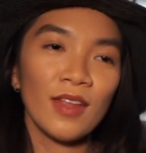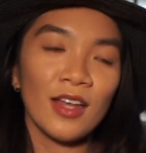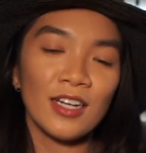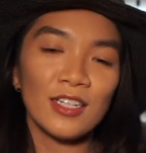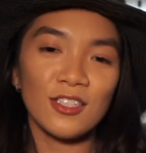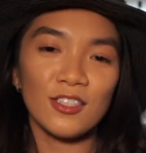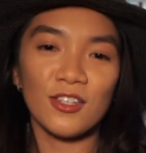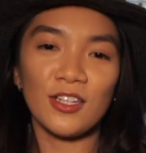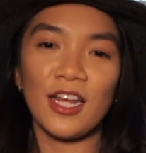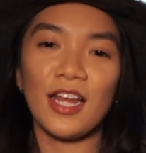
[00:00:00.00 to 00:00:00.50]

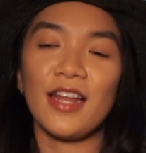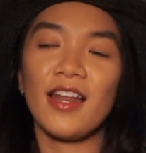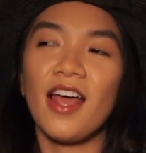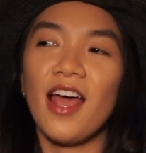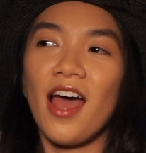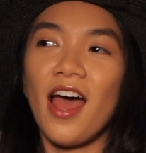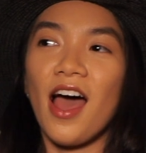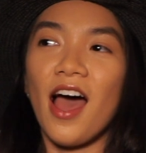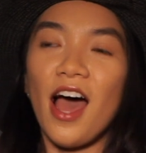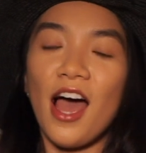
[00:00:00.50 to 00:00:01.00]
So then
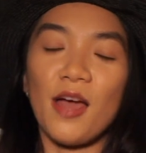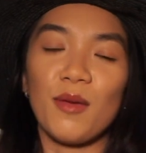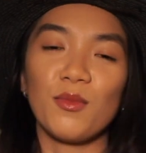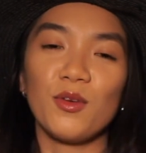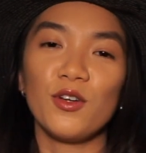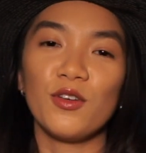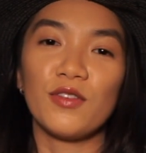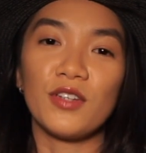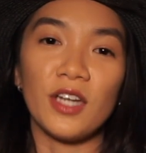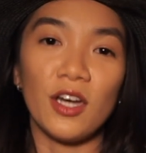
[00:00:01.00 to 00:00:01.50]
I
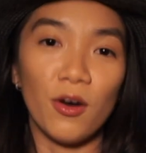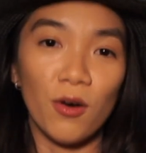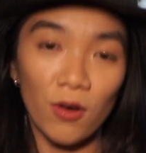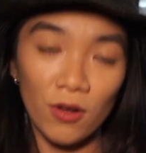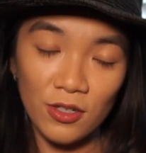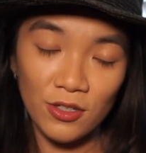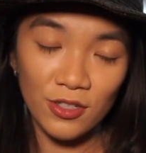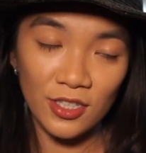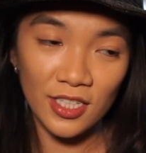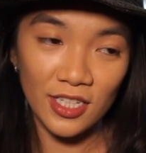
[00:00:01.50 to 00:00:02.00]
moved to a whole
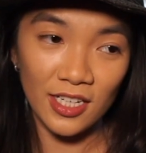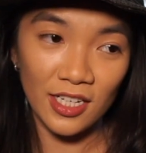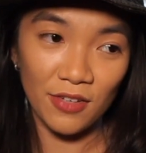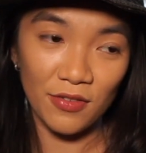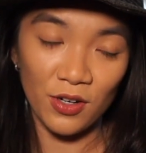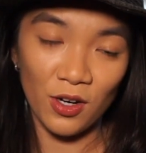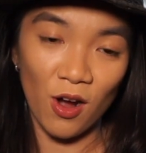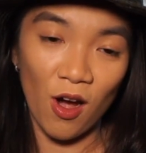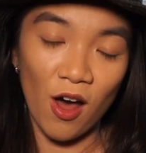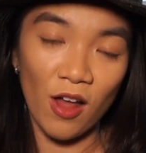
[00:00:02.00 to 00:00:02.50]
new city for
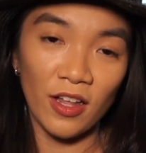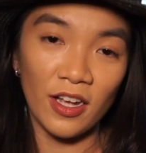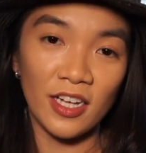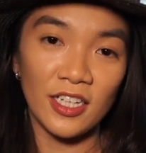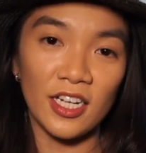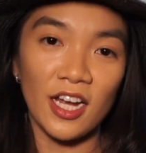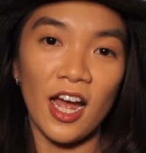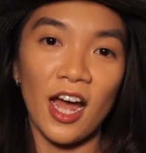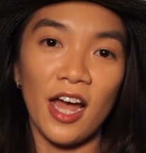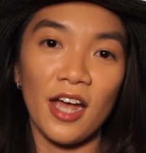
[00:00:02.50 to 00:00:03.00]
college.
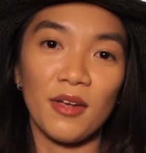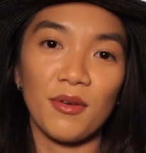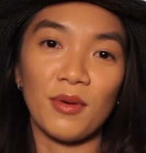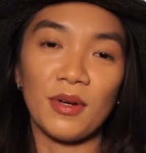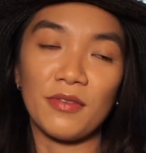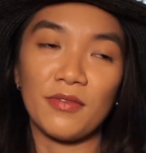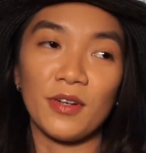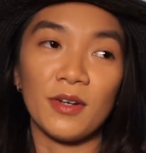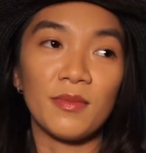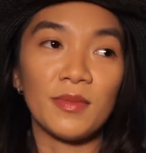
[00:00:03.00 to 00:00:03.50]
I
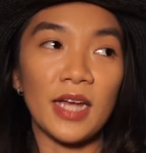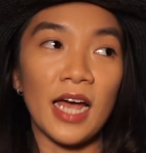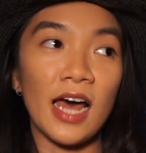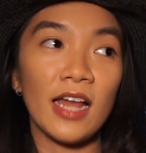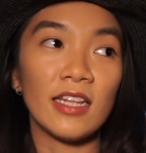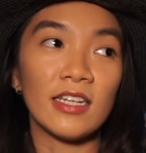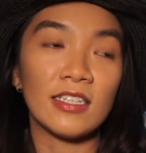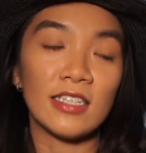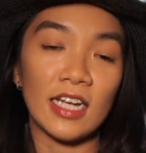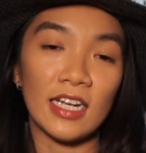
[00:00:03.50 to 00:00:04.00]
went from
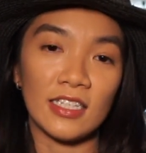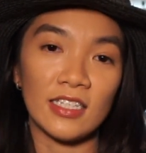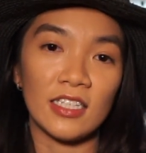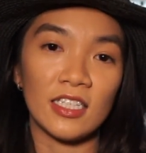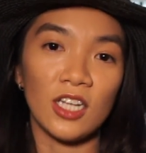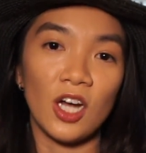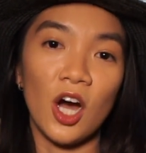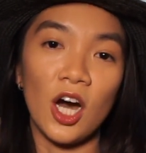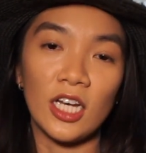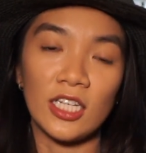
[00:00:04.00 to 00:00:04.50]
Dallas, Texas
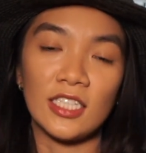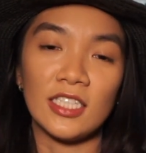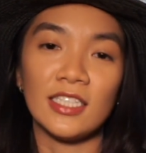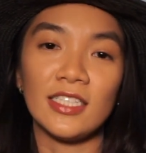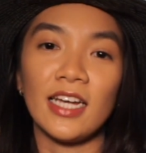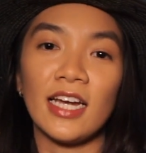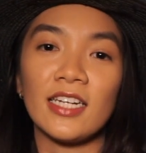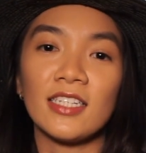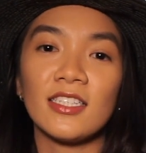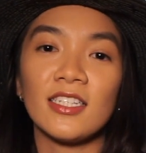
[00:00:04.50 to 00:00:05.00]
to Austin,
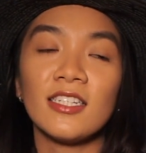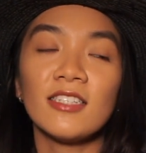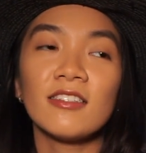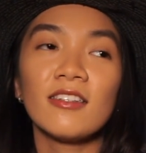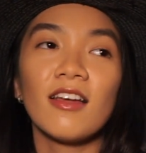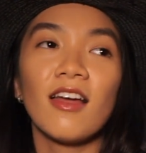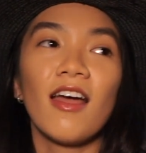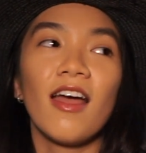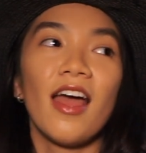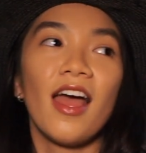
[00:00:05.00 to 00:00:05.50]
Texas,
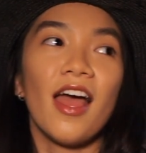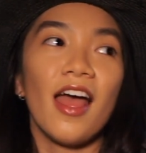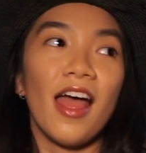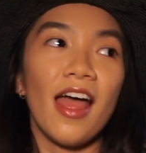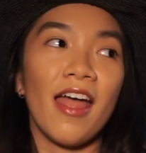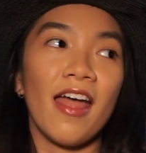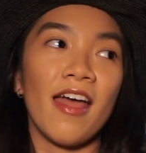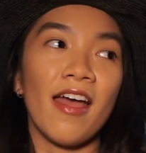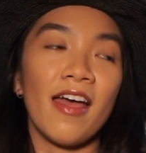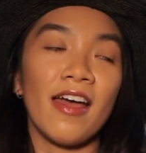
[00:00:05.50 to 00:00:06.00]

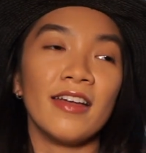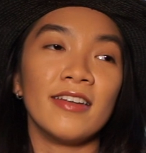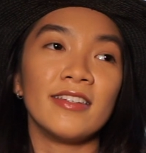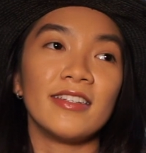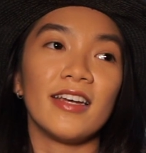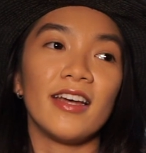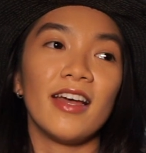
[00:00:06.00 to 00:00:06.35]
and